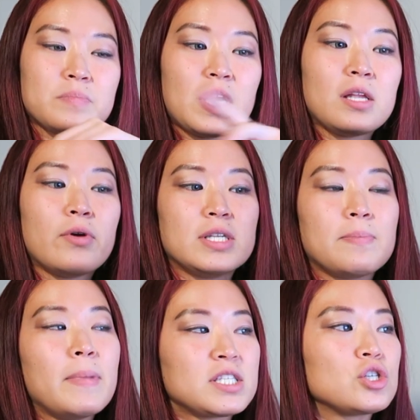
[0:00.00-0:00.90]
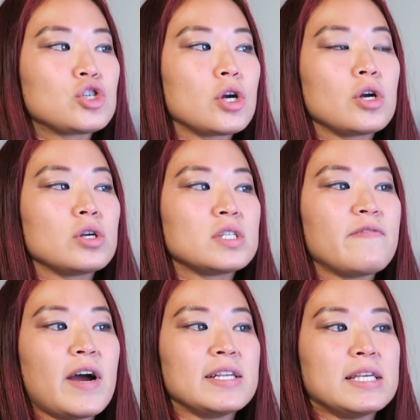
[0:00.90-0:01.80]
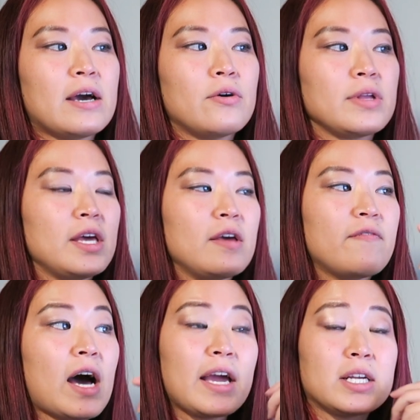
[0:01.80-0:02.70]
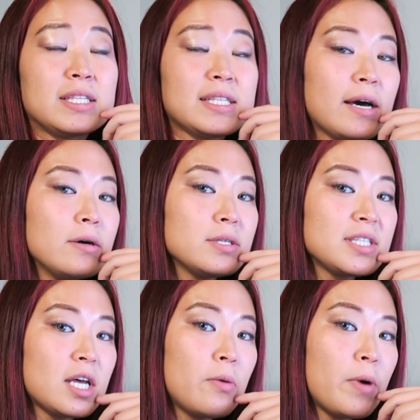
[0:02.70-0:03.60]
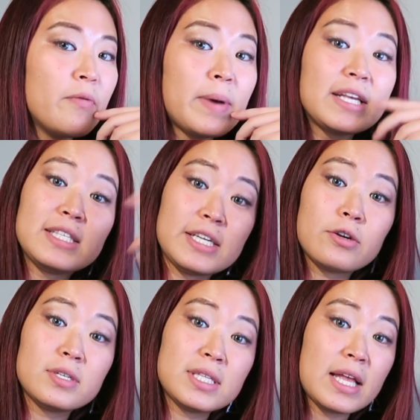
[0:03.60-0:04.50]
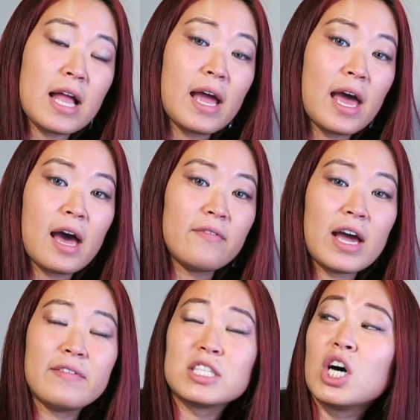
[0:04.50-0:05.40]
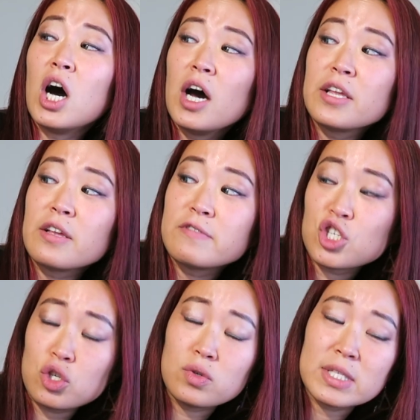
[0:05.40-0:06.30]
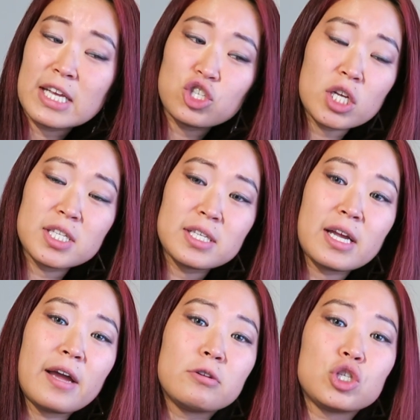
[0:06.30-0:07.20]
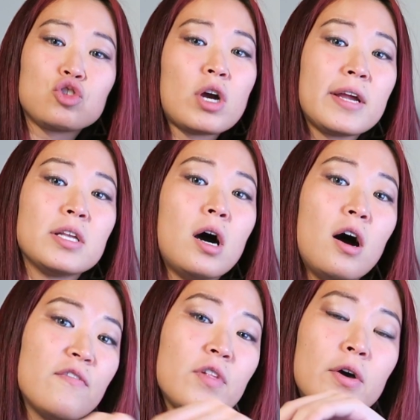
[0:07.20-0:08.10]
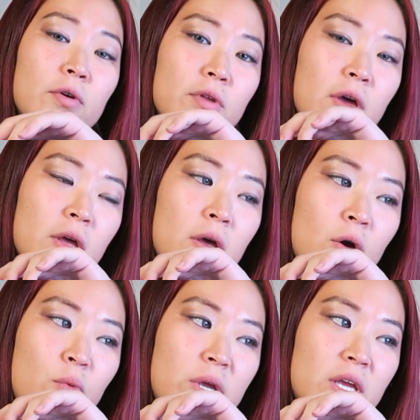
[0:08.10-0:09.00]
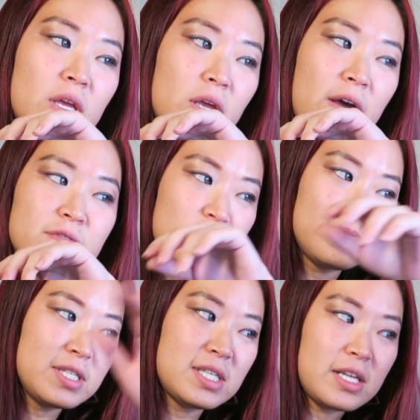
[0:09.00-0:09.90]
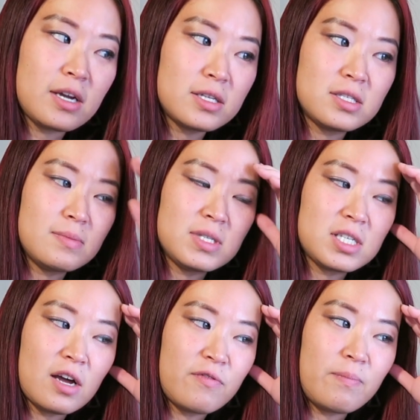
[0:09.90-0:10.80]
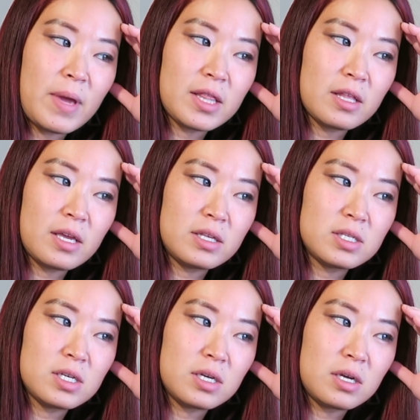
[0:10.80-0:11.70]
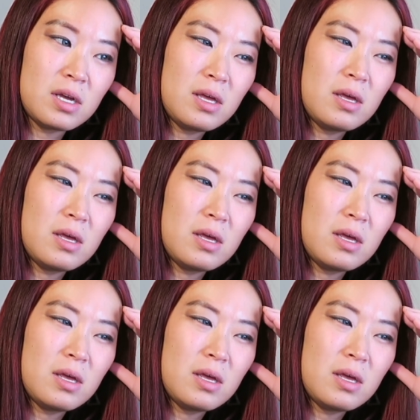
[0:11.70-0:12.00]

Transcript: anyways, messaged her to find out if I could sell some of my sneakers that I have. I have a ton of shoes that Justin and I are just trying to offload. We have just been sitting on some stuff mainly to